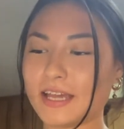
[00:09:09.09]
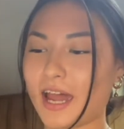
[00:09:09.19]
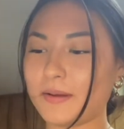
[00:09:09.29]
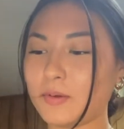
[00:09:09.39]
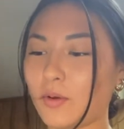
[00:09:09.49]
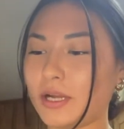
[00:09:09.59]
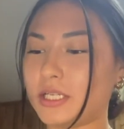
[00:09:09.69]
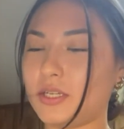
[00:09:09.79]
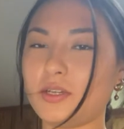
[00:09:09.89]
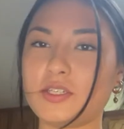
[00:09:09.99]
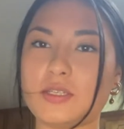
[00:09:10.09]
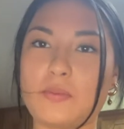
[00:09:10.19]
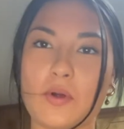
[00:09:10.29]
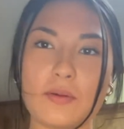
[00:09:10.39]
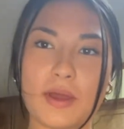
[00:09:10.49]
I'm going to just
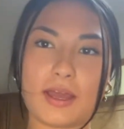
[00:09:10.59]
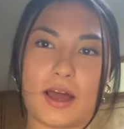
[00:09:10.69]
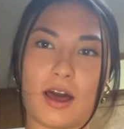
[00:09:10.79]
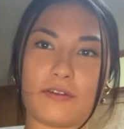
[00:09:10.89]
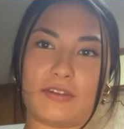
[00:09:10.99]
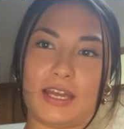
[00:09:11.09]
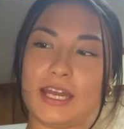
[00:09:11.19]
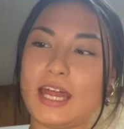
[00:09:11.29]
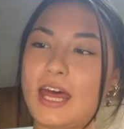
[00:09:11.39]
pour my coffee